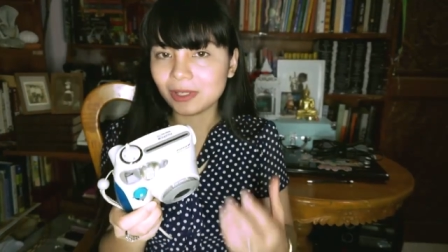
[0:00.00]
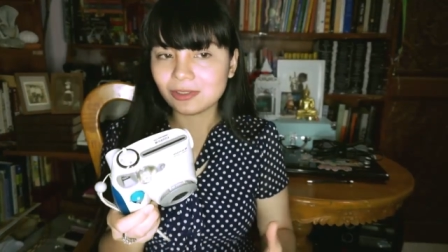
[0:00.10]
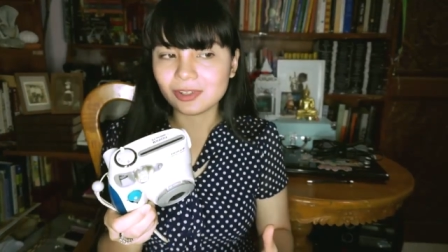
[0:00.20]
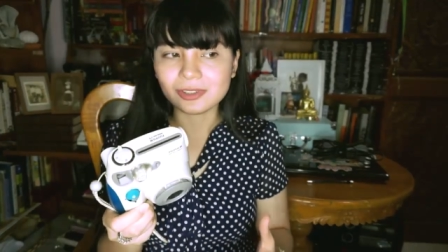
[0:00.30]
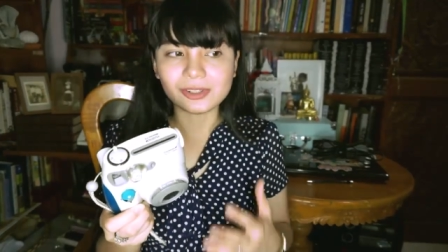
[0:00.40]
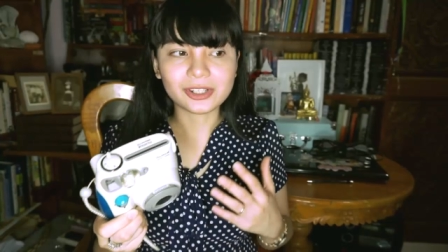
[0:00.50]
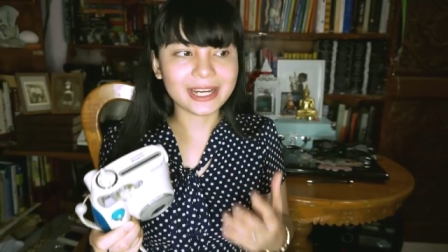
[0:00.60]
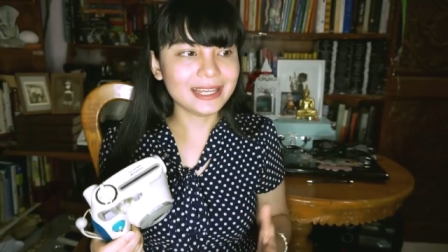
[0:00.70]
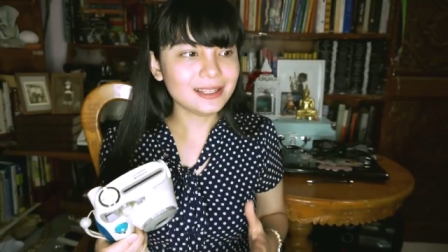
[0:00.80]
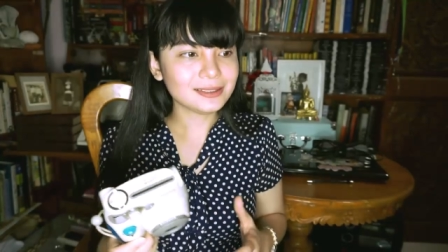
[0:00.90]
pictures, or
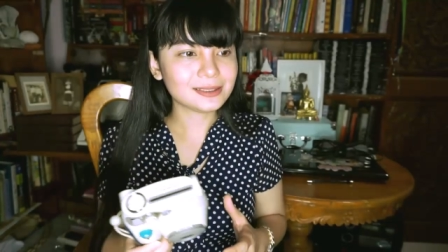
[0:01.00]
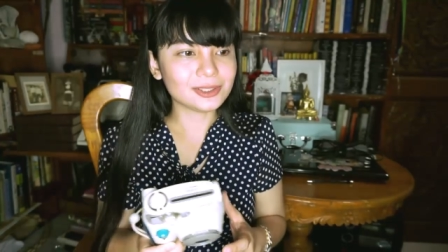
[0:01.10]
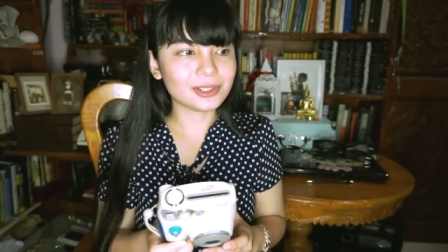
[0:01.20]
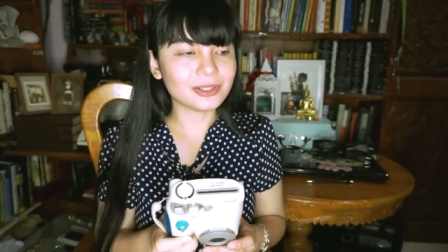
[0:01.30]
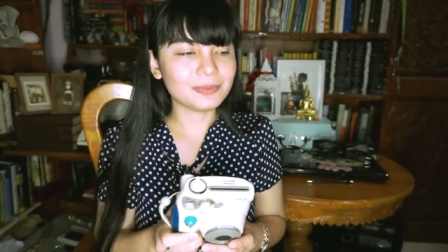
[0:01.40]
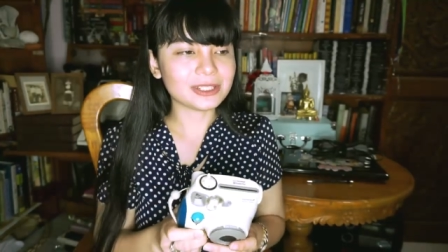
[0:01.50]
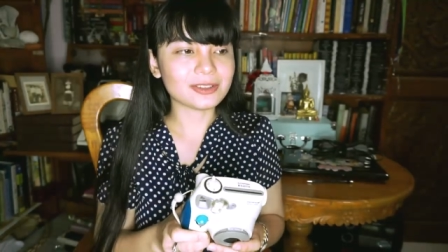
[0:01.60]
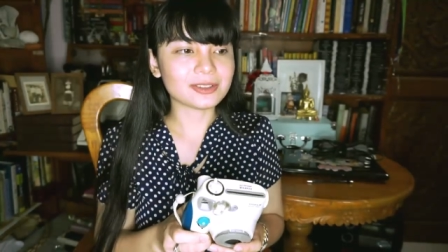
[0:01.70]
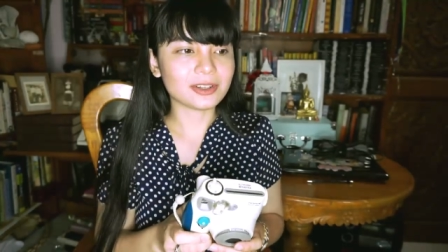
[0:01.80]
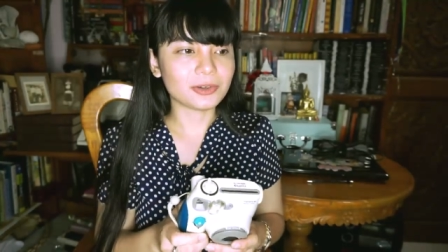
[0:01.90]
else your
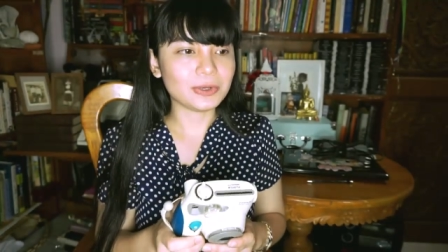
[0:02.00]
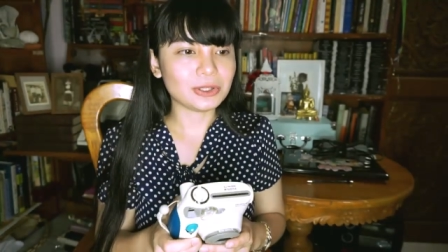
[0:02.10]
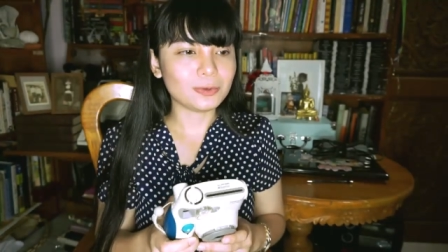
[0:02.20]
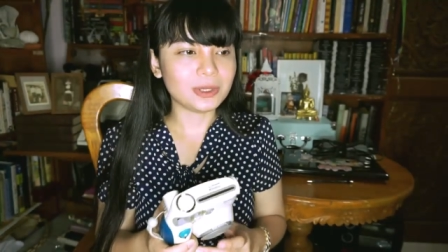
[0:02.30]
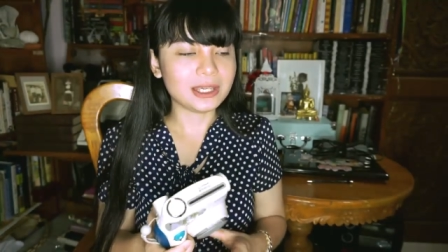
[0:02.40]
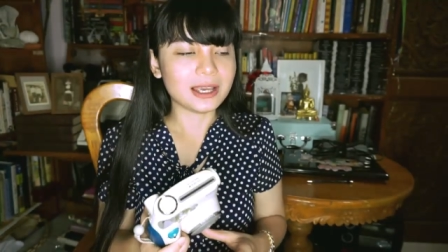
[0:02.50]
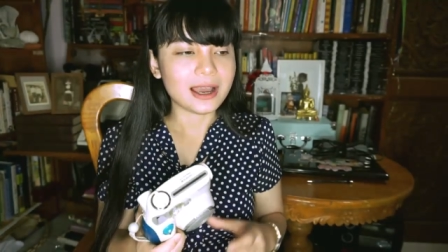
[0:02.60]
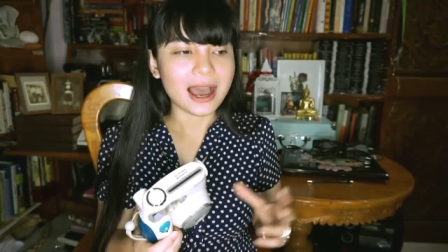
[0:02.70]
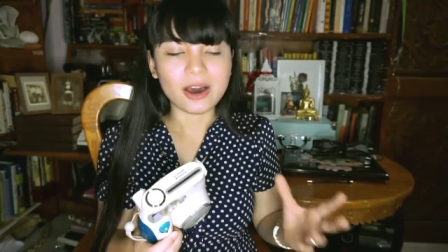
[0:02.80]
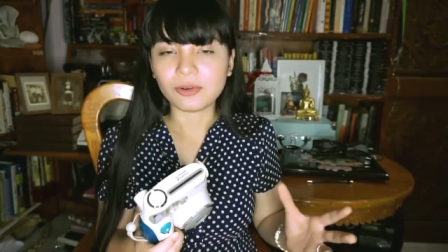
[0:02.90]
pictures are going to be
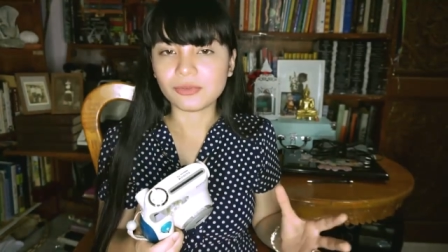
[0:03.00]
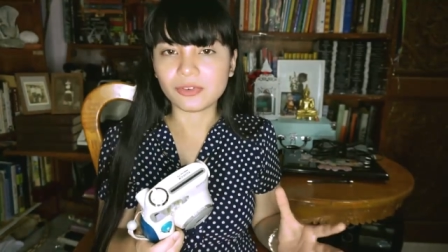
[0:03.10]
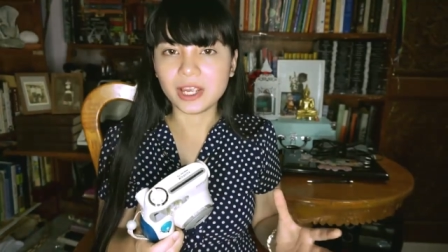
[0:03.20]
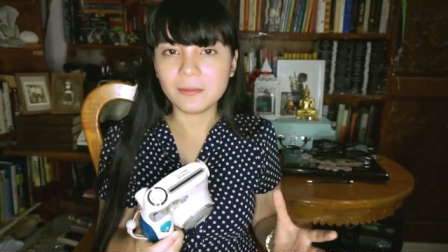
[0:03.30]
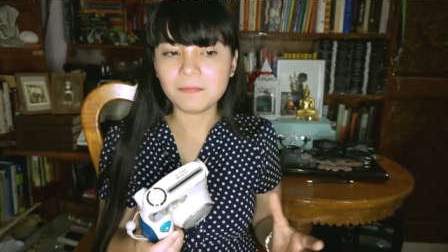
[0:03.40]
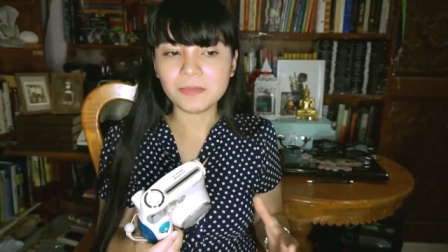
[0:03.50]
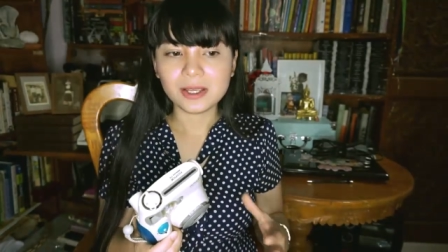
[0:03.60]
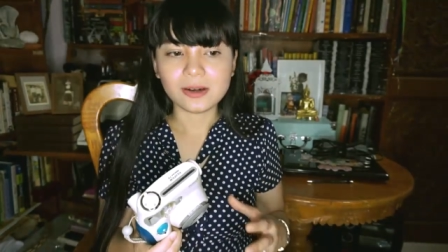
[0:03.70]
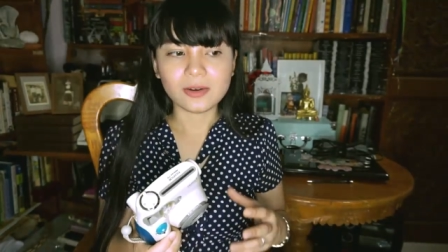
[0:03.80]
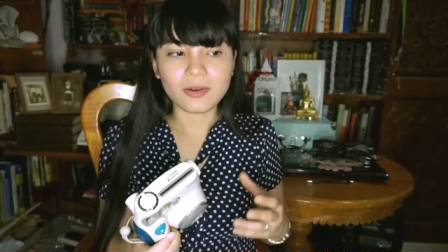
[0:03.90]
out of frame
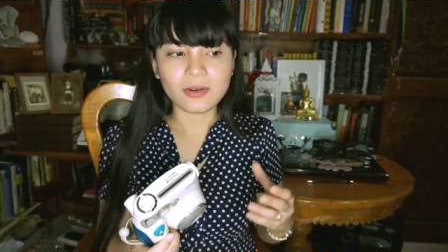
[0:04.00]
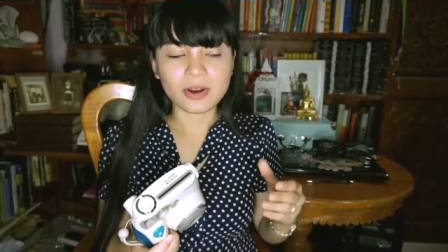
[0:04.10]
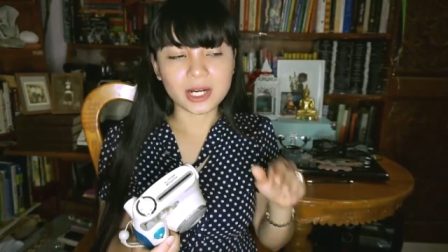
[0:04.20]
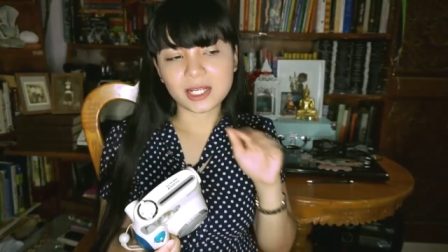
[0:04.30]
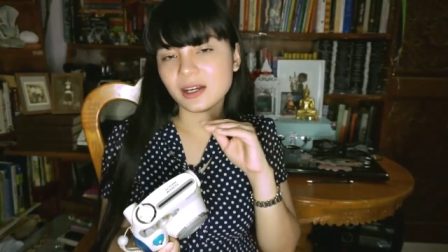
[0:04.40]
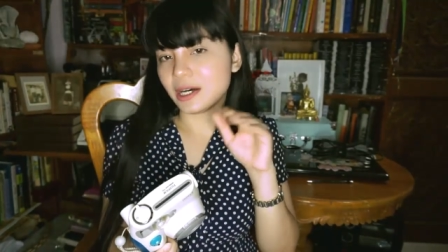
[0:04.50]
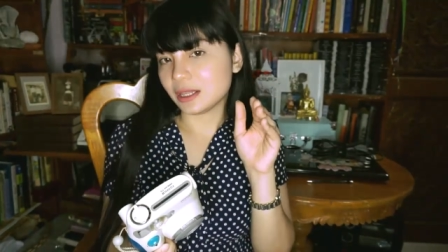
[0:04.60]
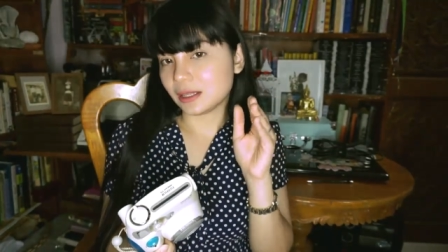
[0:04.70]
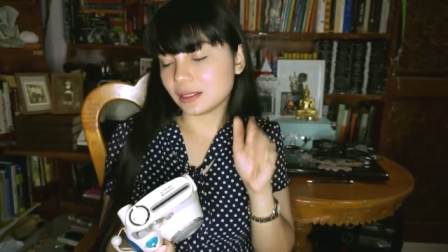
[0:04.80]
or cut.